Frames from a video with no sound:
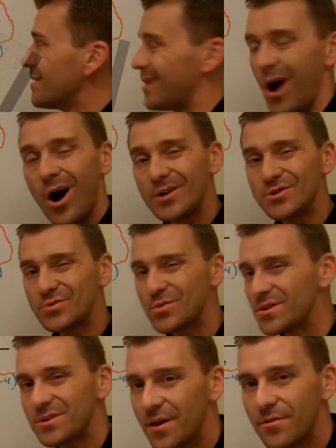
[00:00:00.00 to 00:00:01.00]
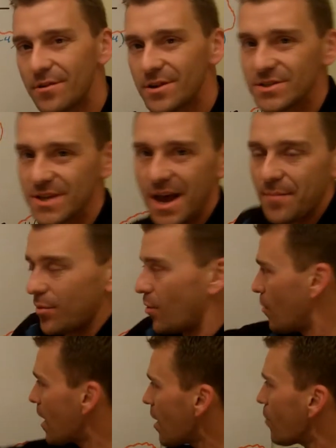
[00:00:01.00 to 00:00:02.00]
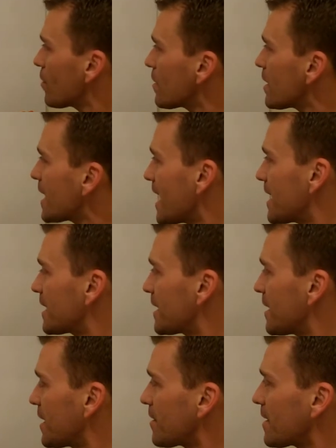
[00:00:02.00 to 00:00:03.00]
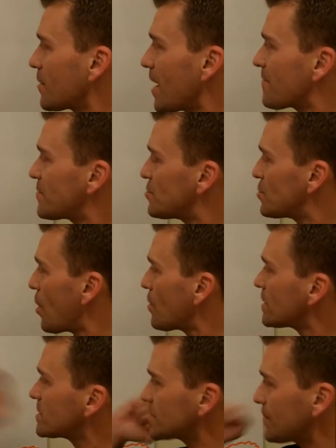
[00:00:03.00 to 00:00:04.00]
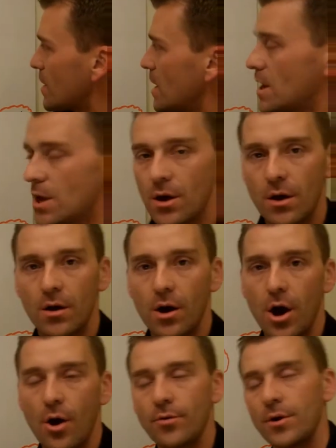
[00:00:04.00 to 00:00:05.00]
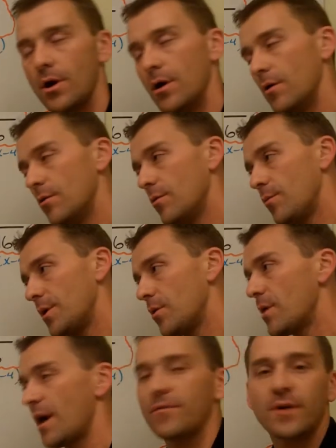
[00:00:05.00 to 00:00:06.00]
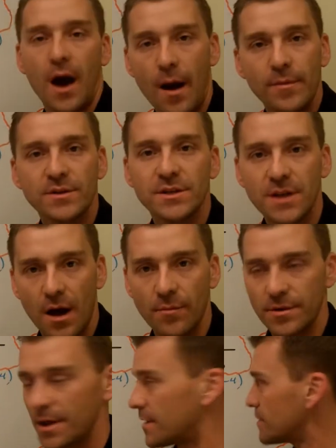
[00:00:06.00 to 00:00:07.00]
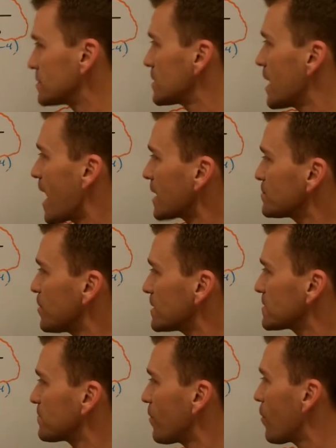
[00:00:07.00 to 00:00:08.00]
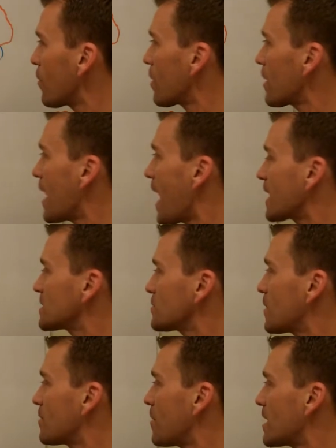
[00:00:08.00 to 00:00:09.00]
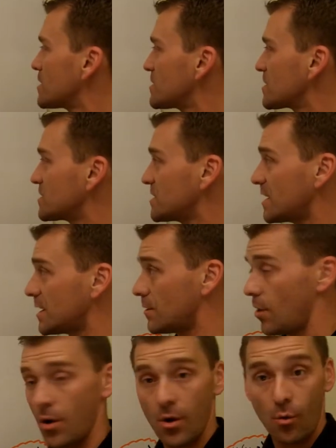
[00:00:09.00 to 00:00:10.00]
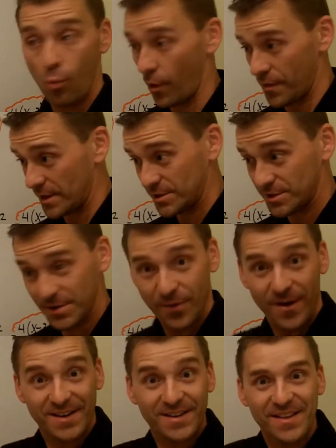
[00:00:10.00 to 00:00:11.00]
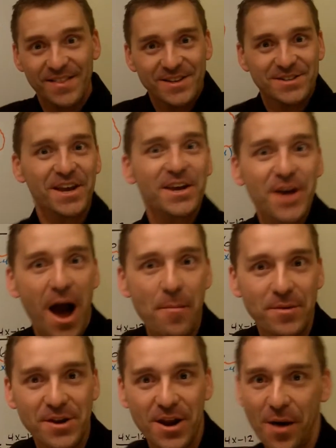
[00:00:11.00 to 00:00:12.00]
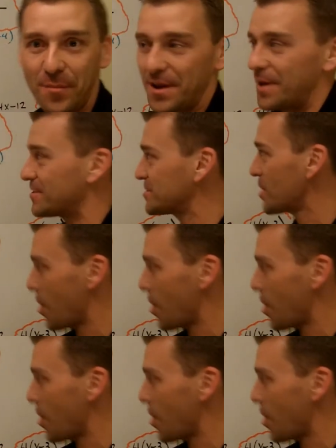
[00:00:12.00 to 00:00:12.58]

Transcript: On to another example. Well, we're adding here, and have you noticed? Oh no, we don't have common denominators. X plus 4, x squared minus 16. Well, let's do it. Let's get common denominators.